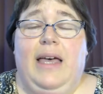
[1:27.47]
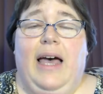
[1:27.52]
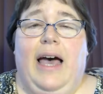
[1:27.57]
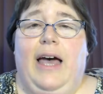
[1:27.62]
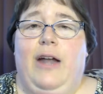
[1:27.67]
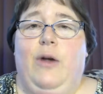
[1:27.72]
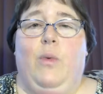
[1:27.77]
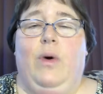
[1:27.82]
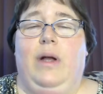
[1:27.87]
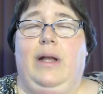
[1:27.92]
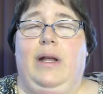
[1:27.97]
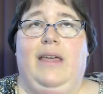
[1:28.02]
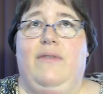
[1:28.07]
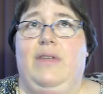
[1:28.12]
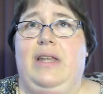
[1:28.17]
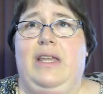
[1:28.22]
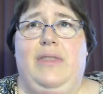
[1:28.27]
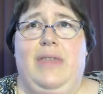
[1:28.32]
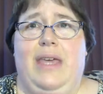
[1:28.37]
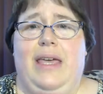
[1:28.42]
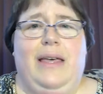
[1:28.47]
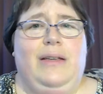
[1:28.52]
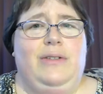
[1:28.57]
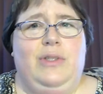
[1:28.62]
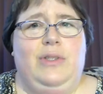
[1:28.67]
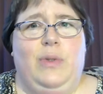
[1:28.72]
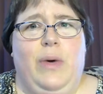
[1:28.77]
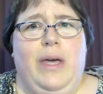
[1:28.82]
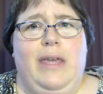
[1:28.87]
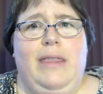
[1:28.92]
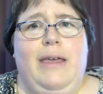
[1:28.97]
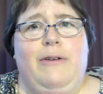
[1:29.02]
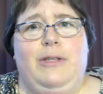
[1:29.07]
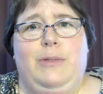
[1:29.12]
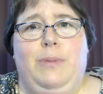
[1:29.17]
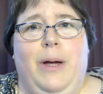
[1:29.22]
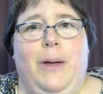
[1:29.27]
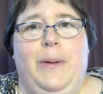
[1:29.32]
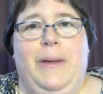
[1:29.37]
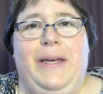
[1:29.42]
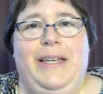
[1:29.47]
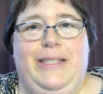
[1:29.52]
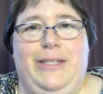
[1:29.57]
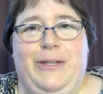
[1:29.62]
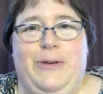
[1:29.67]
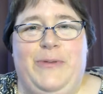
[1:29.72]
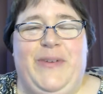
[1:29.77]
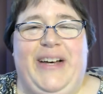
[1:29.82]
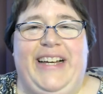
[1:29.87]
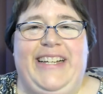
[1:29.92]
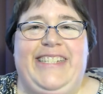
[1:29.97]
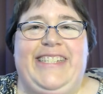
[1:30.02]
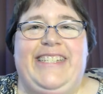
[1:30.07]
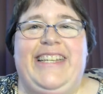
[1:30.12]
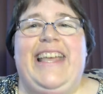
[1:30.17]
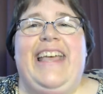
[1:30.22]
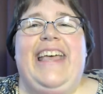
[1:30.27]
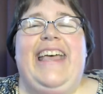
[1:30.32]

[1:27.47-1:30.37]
I don't want to give anything else away. That was probably too much.